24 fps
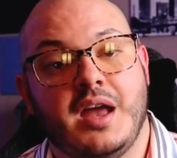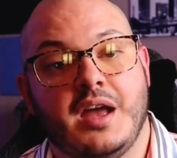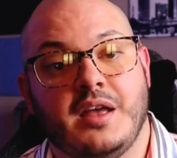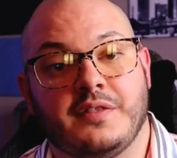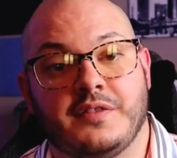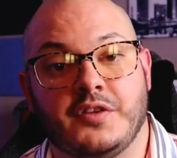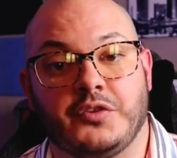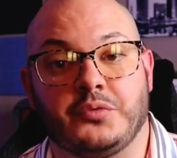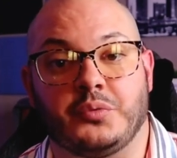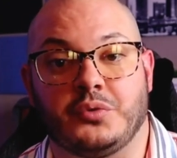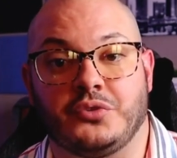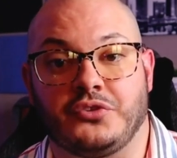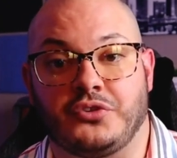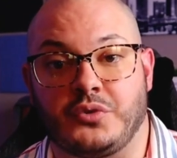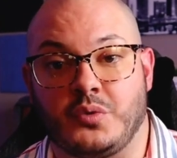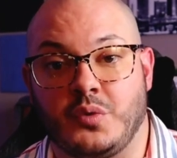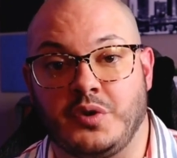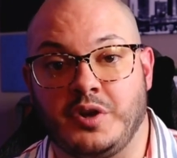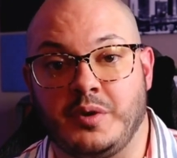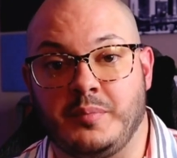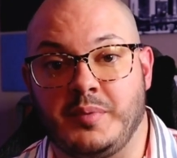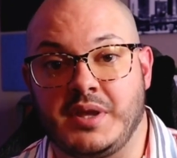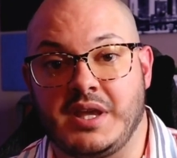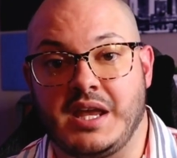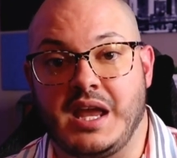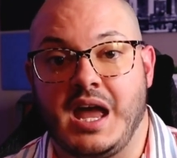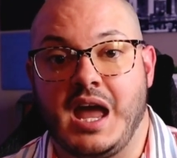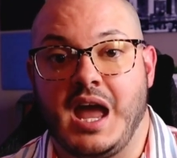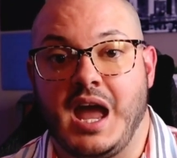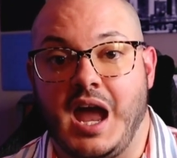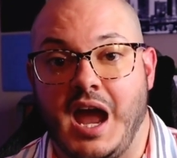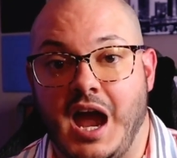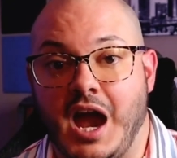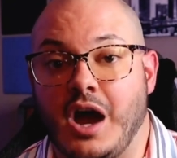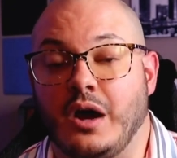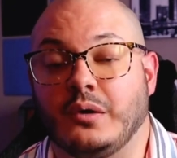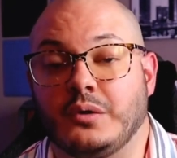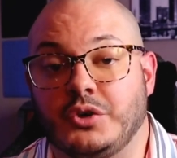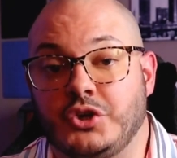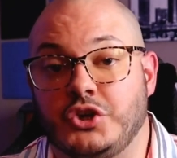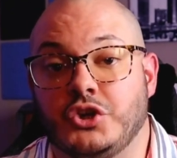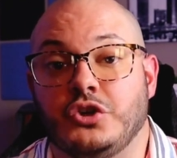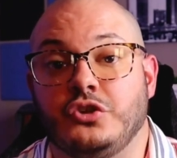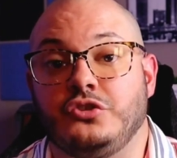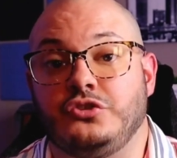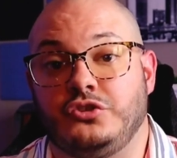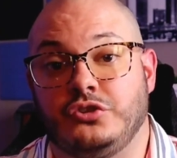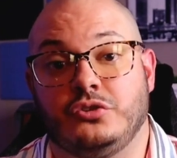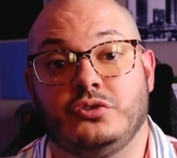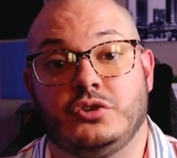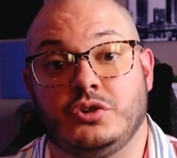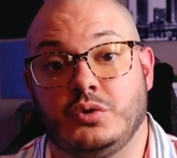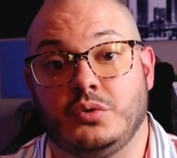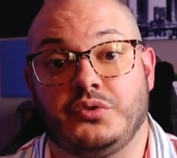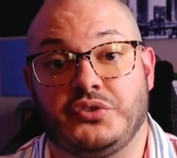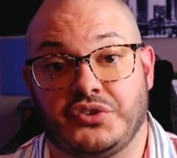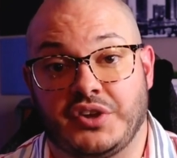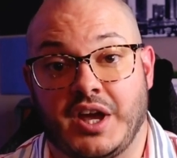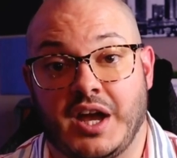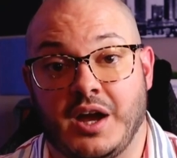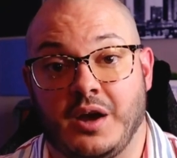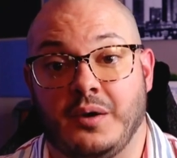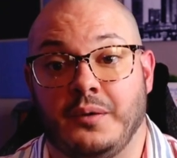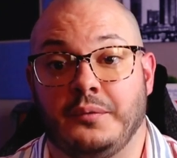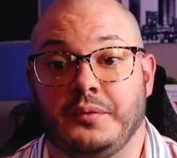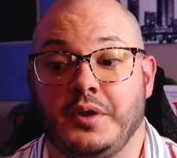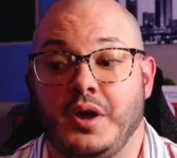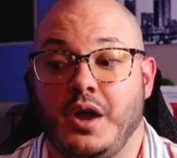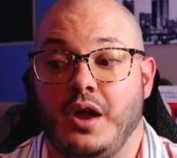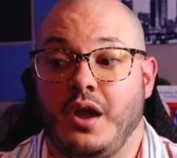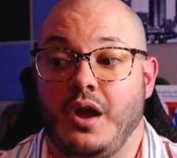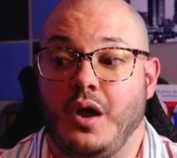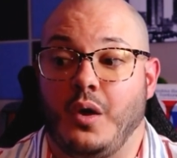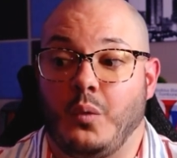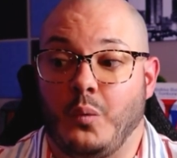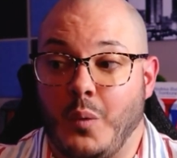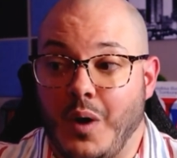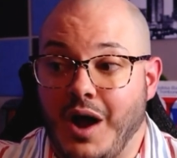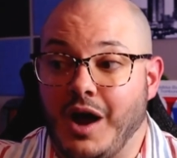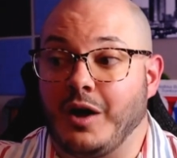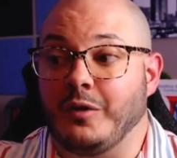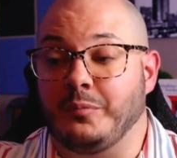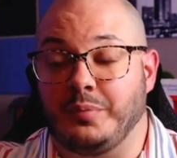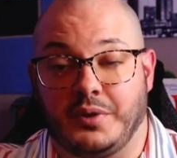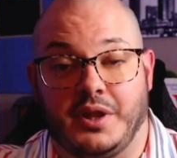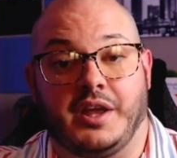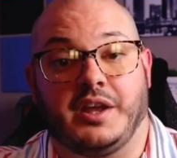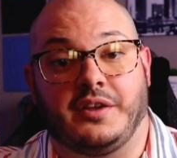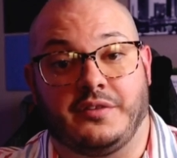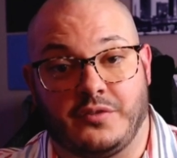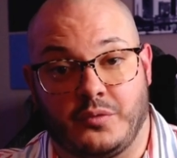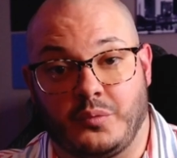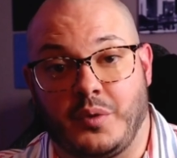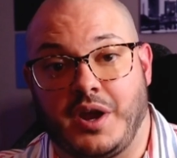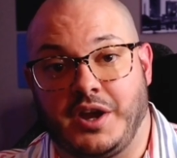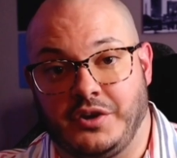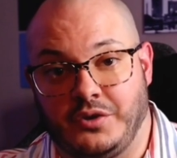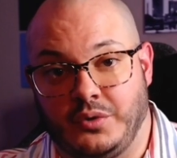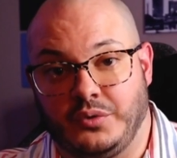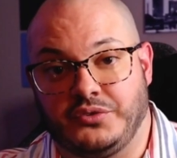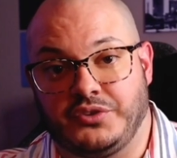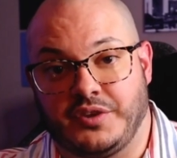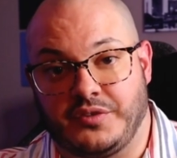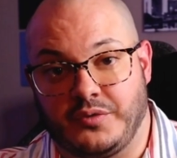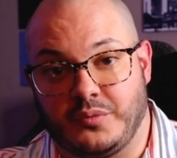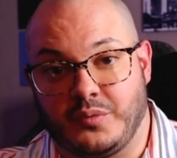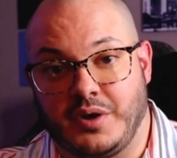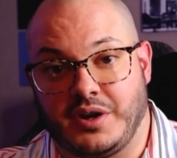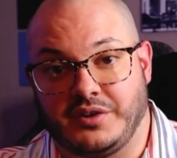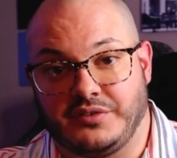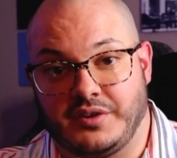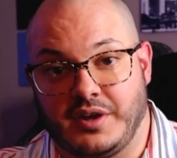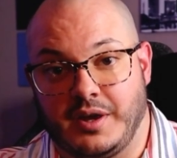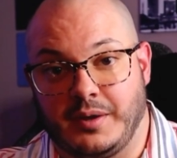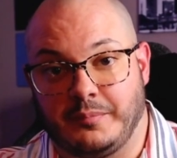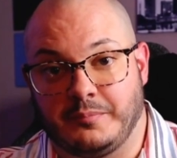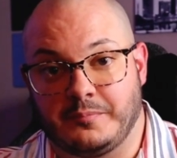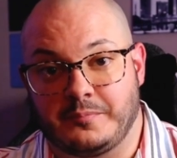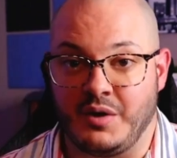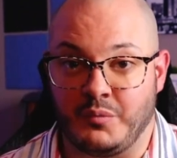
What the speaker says: This one's going to be how good do you sound while playing the right notes at the right time.